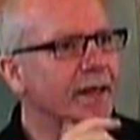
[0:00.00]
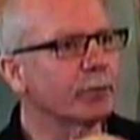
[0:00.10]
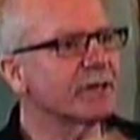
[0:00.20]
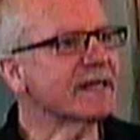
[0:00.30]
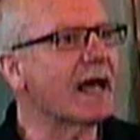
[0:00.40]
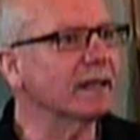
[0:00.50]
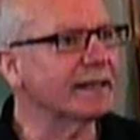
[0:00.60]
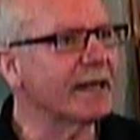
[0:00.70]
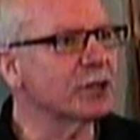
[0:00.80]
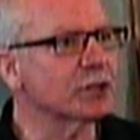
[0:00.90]
in
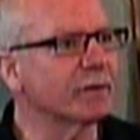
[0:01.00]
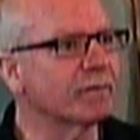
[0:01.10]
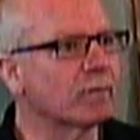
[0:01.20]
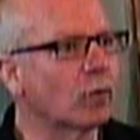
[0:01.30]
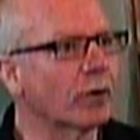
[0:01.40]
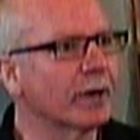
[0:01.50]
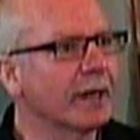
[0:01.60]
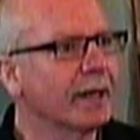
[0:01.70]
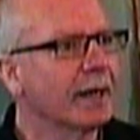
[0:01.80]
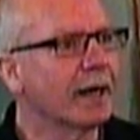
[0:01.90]
retaliation
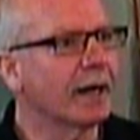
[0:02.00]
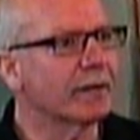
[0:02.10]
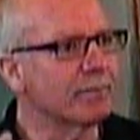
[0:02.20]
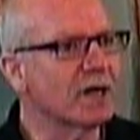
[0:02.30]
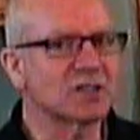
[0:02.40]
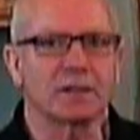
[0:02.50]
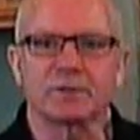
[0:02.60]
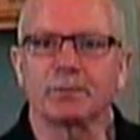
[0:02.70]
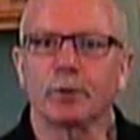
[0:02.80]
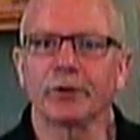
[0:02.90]
for the
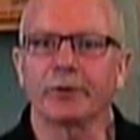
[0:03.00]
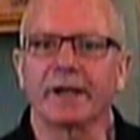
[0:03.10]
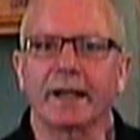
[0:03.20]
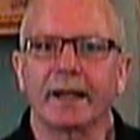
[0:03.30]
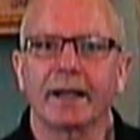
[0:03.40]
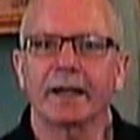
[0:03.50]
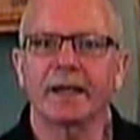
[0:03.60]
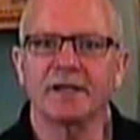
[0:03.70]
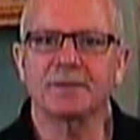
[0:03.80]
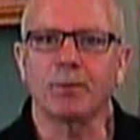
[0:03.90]
Muslims murdering
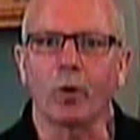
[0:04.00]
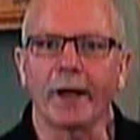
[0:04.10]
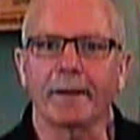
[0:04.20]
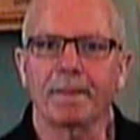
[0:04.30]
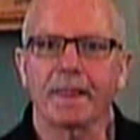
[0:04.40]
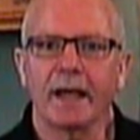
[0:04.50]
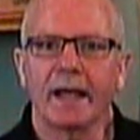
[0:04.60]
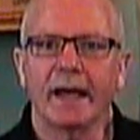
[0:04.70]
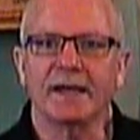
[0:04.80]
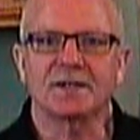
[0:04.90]
his boy.
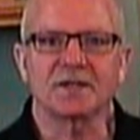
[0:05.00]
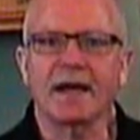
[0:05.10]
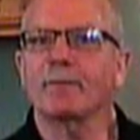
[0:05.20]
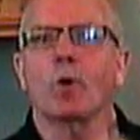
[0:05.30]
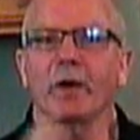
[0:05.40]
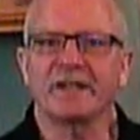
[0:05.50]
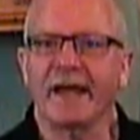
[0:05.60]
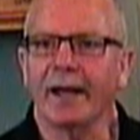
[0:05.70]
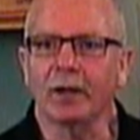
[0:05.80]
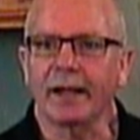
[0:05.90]
And he says, I'm going
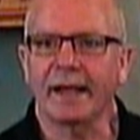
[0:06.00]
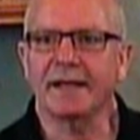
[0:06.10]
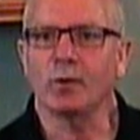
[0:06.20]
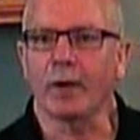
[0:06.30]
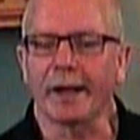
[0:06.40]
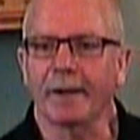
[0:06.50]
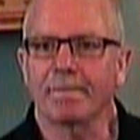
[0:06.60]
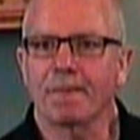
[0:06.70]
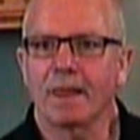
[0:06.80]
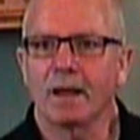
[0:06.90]
to hell
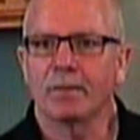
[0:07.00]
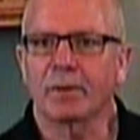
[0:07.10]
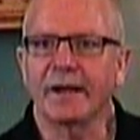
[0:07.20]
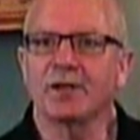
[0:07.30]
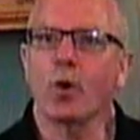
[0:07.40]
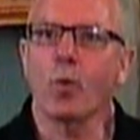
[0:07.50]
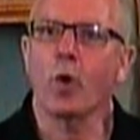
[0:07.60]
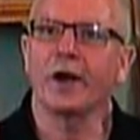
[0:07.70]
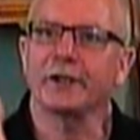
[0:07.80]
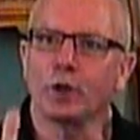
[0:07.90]
anyway, but I
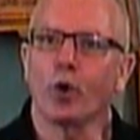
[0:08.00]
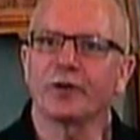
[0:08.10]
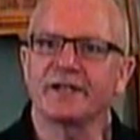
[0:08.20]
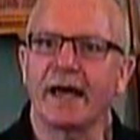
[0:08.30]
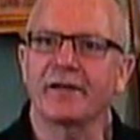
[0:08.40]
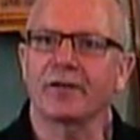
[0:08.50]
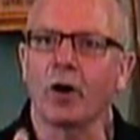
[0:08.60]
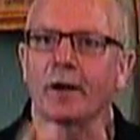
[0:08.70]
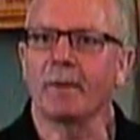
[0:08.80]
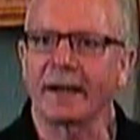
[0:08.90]
don't want your
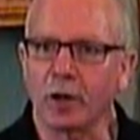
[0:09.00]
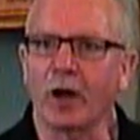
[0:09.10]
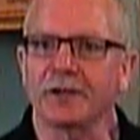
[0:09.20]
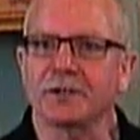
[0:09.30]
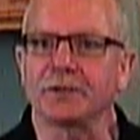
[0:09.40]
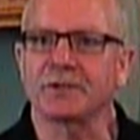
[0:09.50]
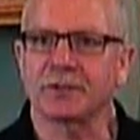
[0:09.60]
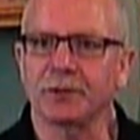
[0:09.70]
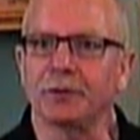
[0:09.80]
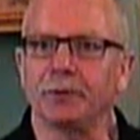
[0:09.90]
death on my
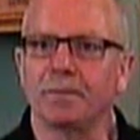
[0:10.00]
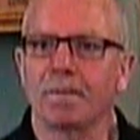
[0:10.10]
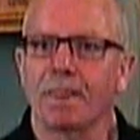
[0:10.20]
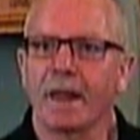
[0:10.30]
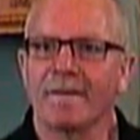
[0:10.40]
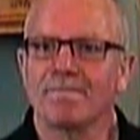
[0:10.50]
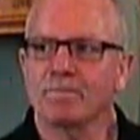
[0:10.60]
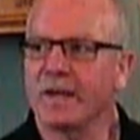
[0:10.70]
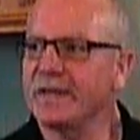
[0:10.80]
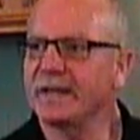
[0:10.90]
conscience too.
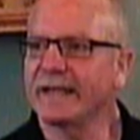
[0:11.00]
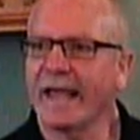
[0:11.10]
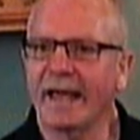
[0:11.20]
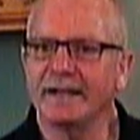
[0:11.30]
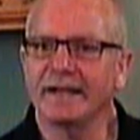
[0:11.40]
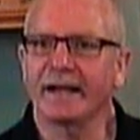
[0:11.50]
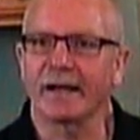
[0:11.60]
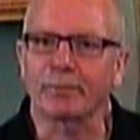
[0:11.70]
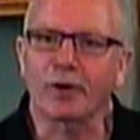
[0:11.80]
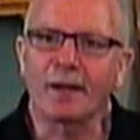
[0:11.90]
And then Gandhi
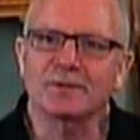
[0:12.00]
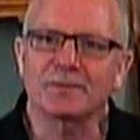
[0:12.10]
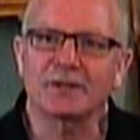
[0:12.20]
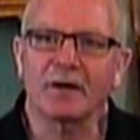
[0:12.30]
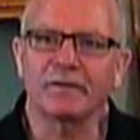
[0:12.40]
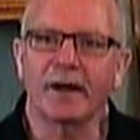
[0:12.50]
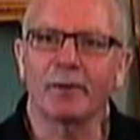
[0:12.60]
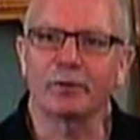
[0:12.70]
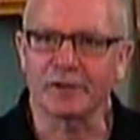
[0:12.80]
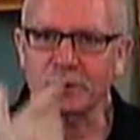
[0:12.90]
kind of props himself
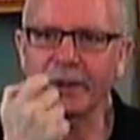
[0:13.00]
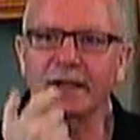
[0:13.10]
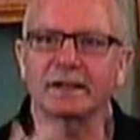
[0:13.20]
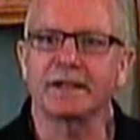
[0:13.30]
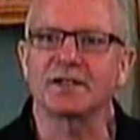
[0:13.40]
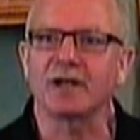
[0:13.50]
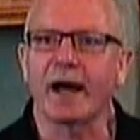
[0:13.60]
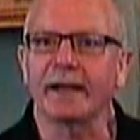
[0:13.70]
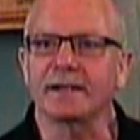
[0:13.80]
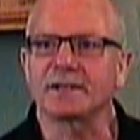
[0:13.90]
up with a twinkle in his
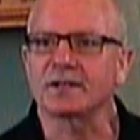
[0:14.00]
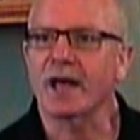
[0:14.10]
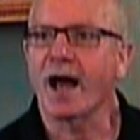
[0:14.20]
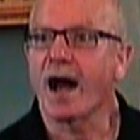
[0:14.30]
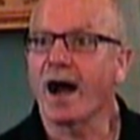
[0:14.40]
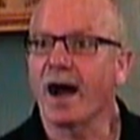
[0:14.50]
eye and he says,